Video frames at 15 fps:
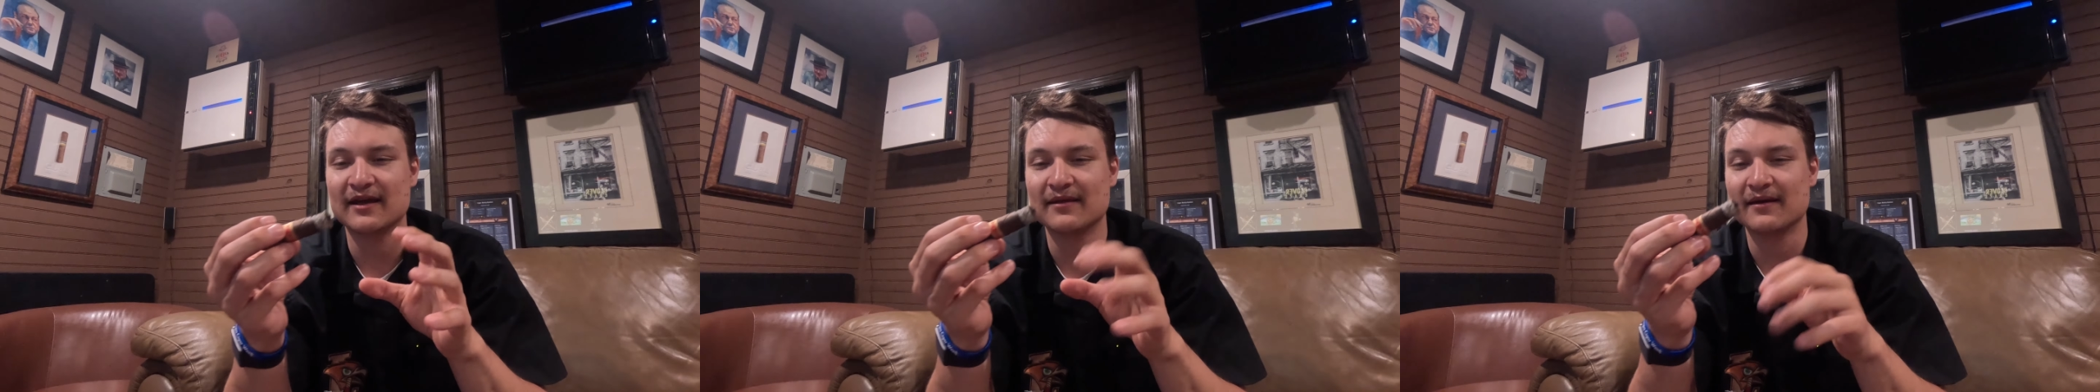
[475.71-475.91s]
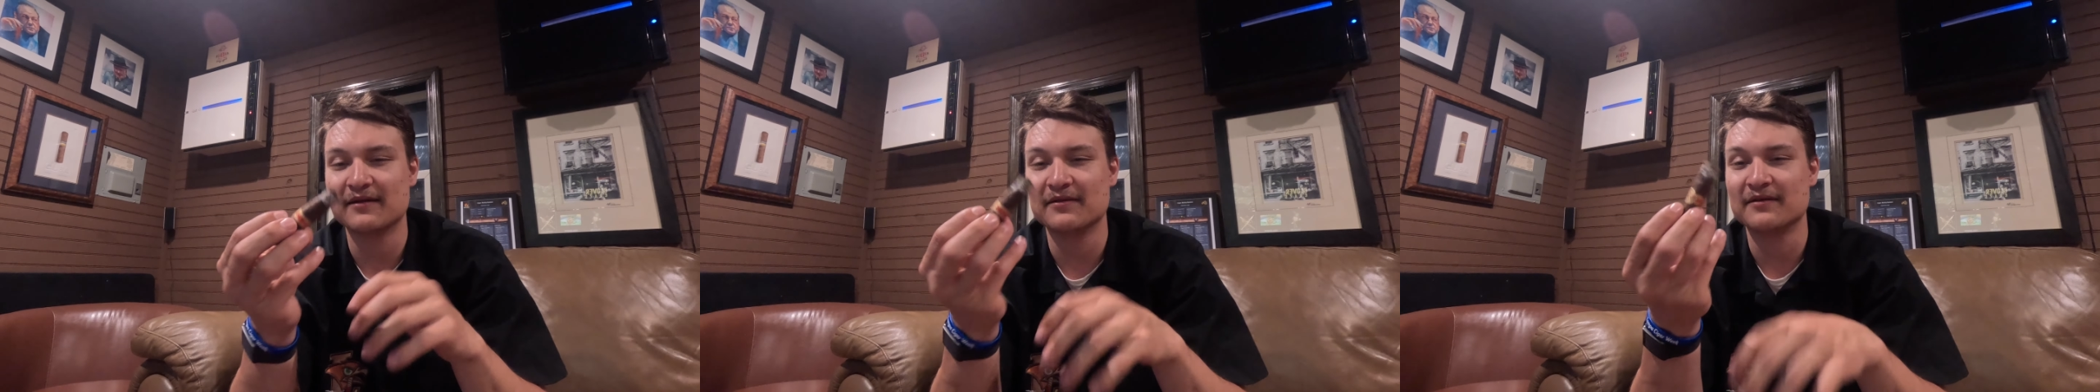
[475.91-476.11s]

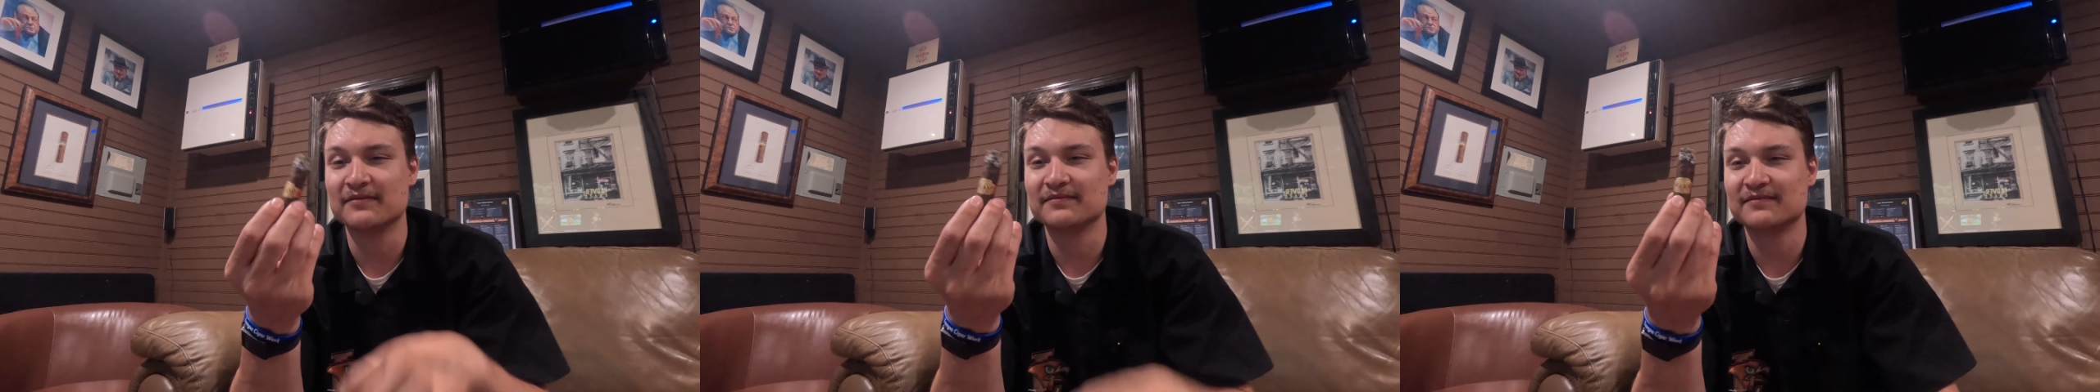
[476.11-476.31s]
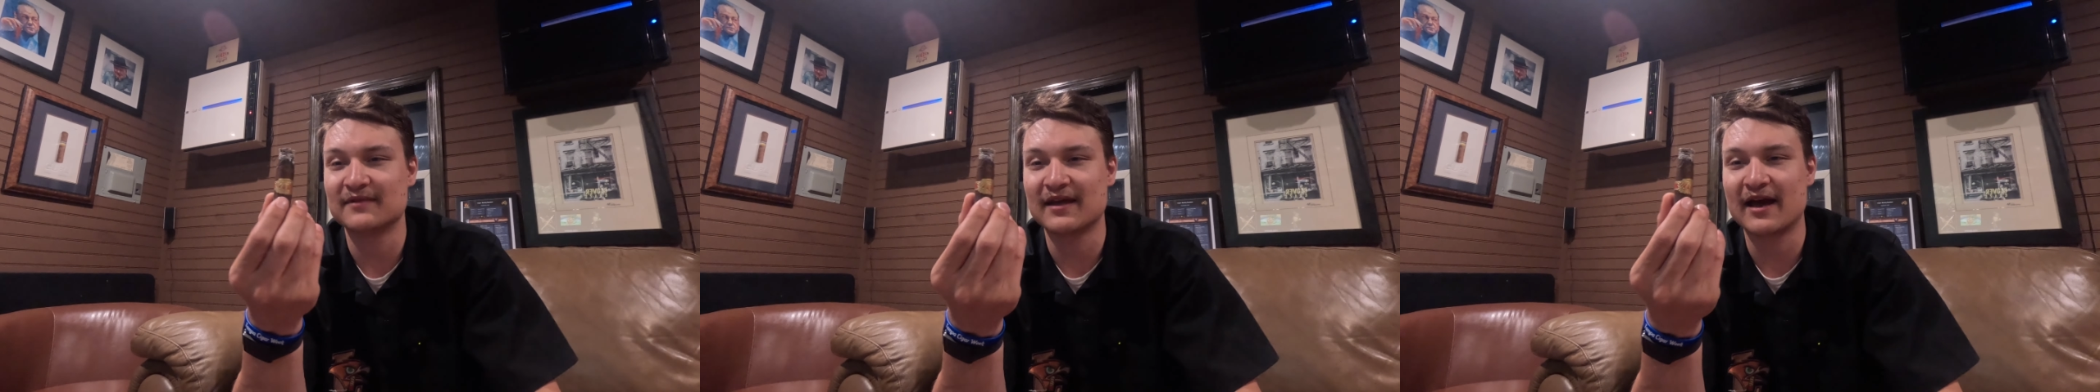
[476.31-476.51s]
and then
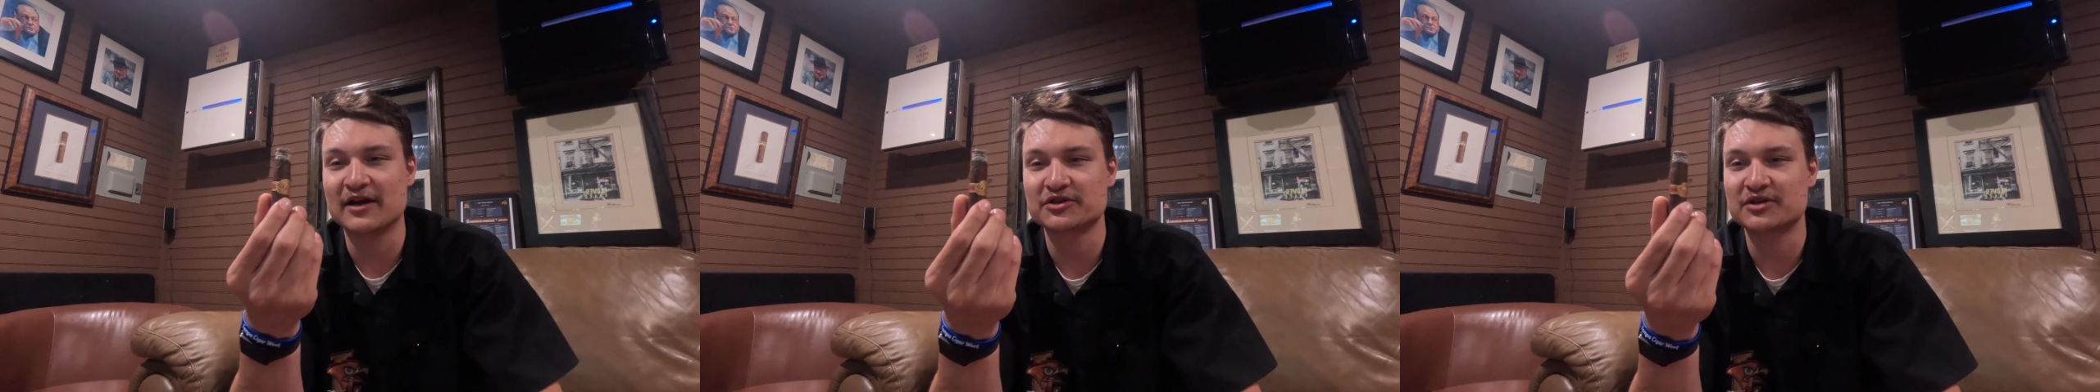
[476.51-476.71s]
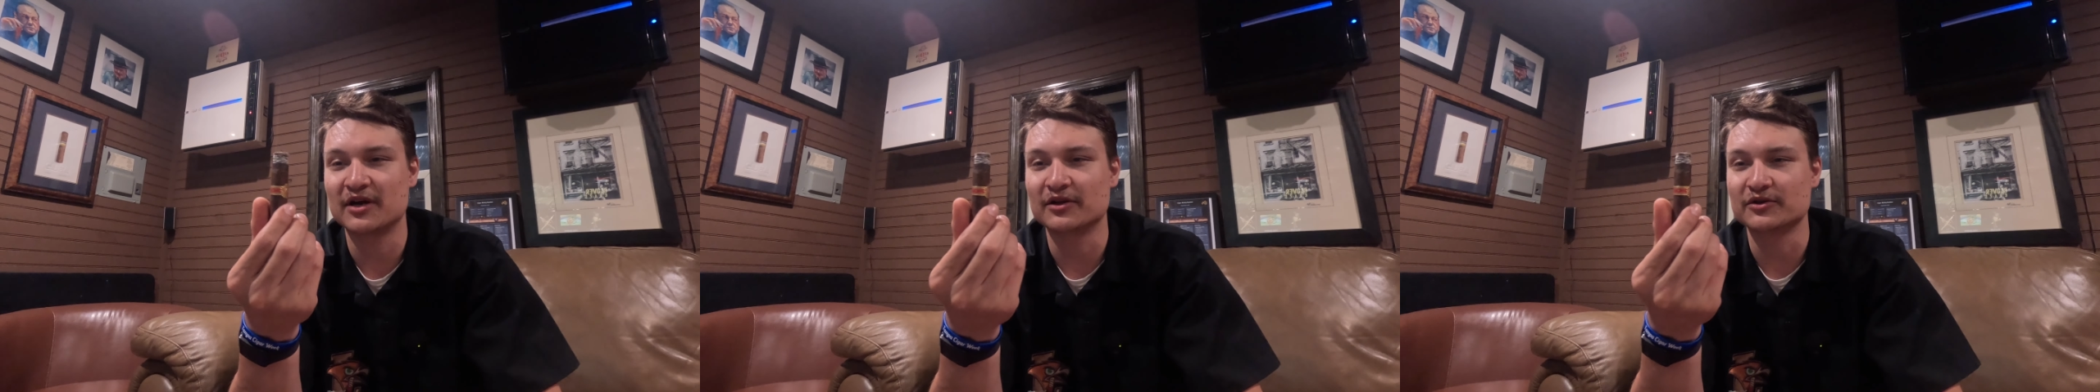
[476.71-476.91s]
the
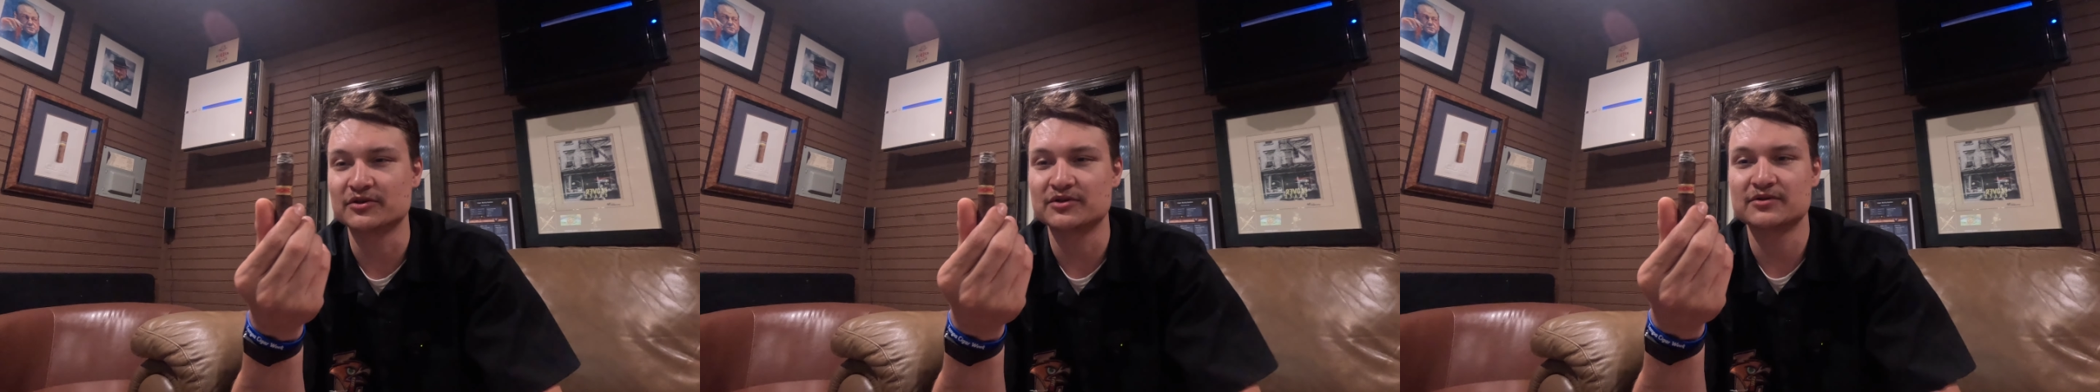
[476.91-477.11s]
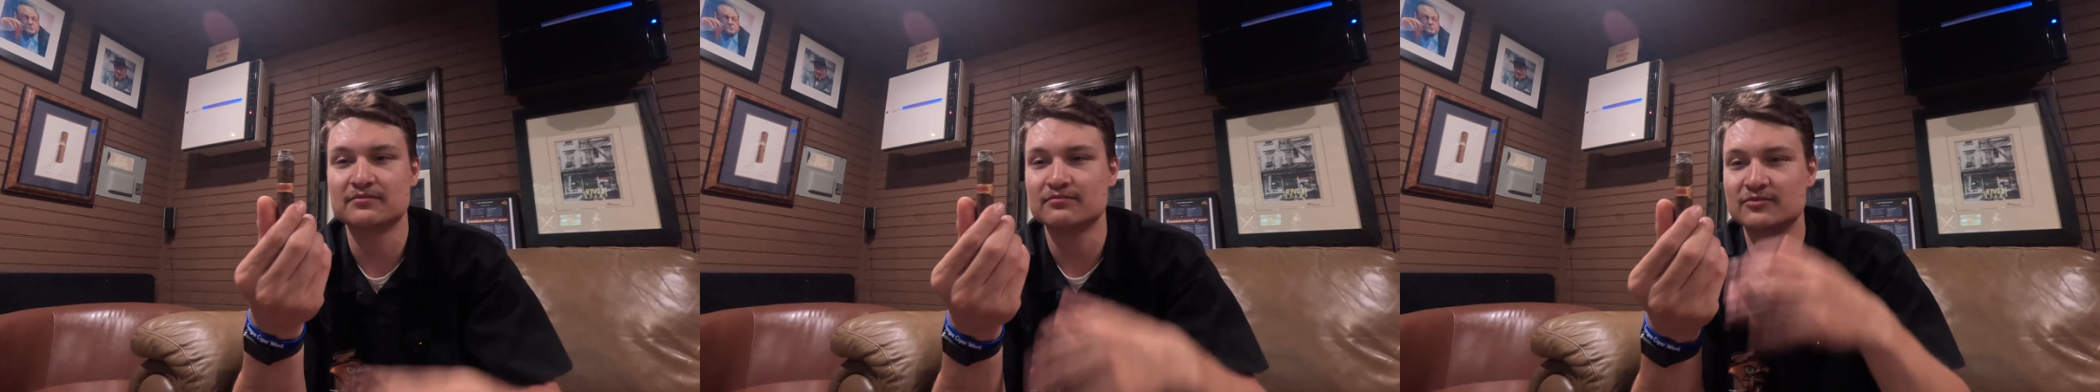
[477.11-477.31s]
ash color's